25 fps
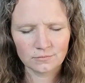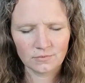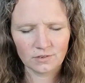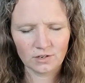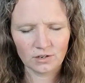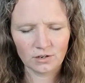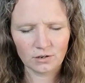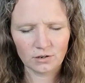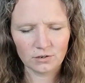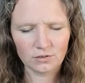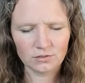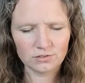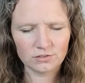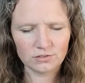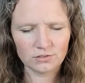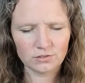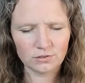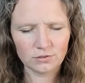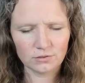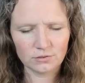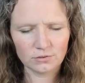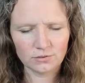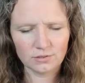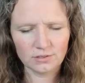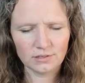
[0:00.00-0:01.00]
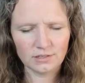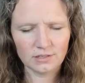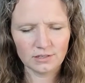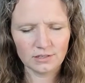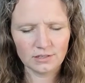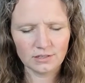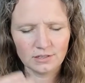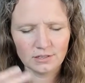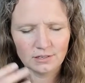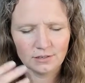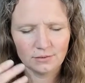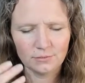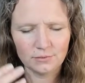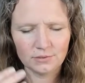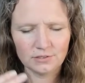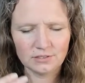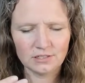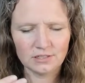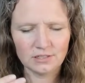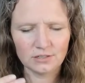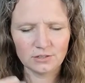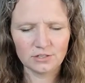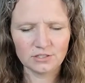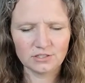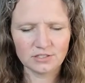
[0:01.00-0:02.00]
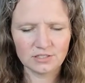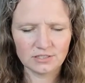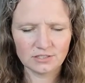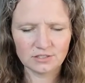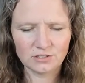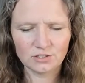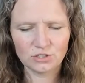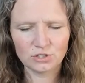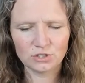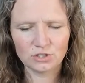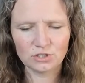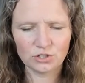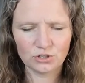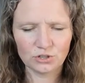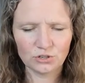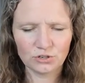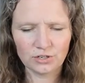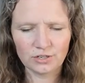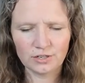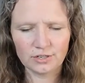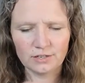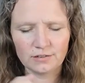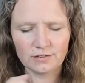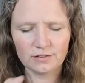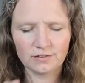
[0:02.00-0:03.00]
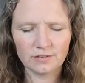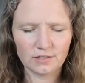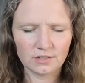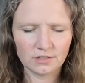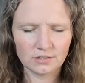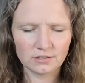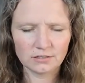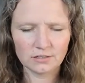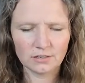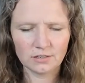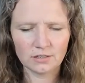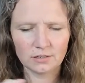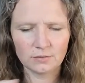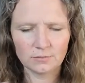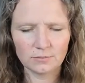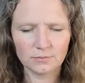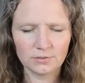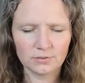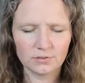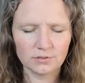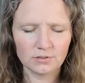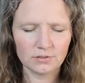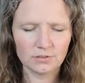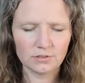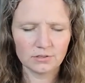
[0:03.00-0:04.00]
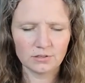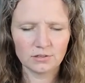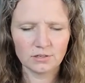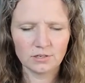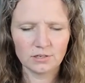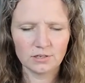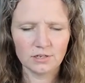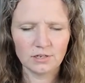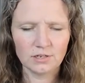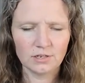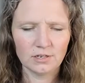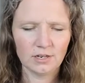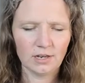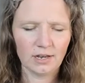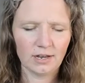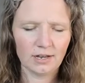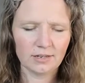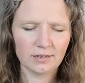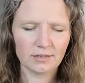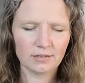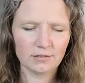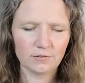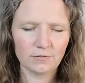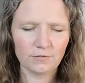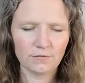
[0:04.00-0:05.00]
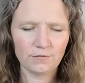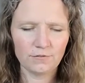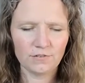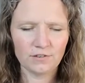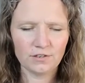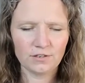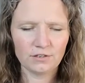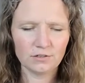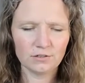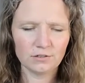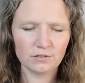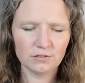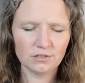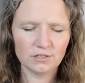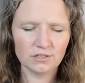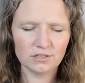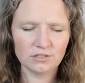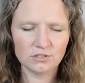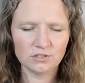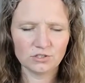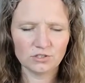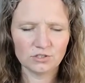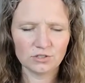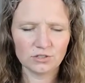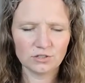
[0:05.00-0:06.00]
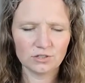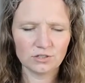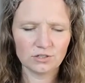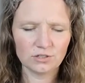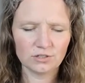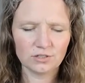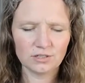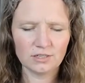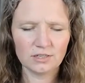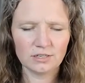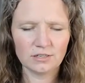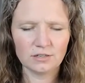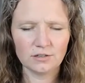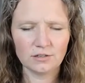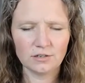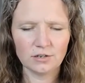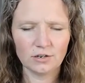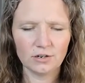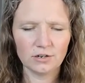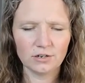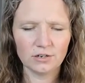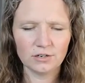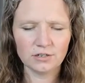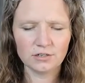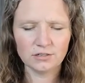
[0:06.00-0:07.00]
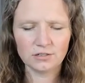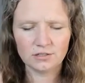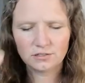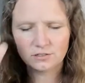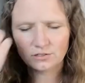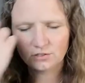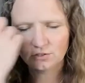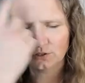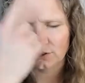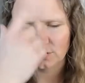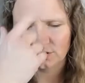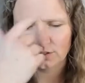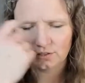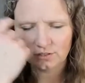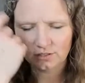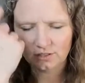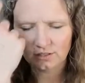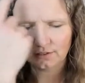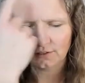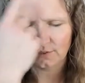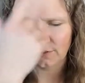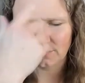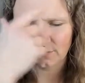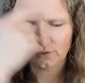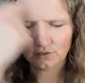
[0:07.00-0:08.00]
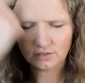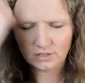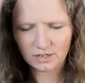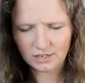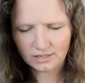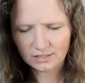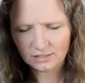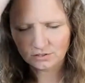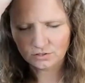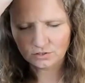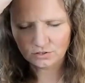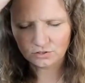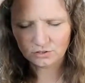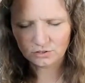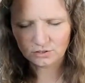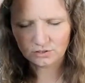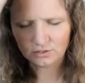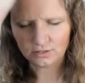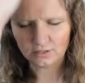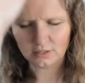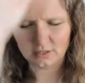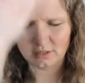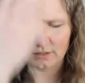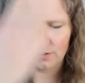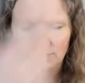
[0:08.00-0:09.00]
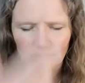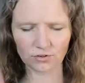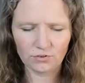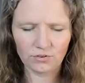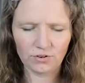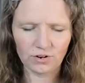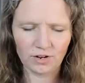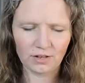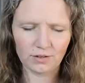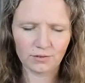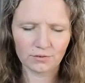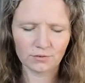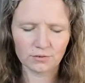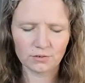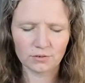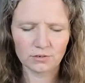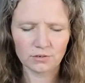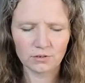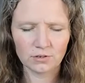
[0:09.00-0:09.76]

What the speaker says: Also, what's interesting is stirring things up. I can feel it's circulating the heart, it's circulating the third eye, it's circulating the crown.